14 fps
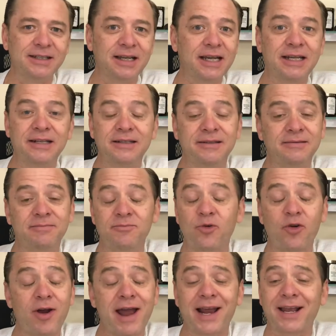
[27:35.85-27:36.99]
in
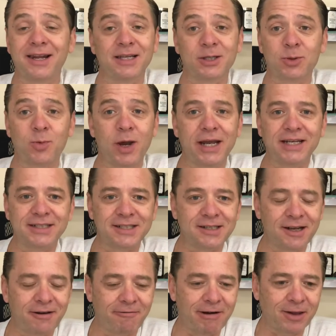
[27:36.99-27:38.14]
miraculous ways
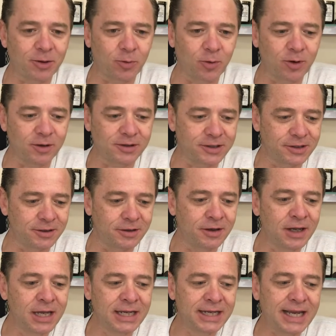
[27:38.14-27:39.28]
around the world to
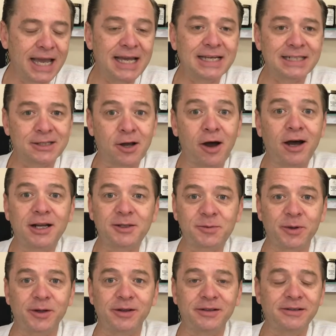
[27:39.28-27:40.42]
get His
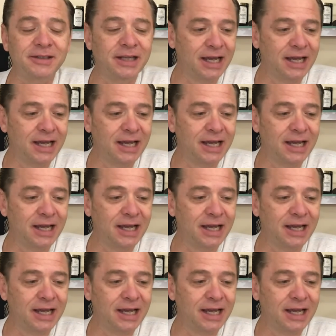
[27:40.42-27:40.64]
gospel,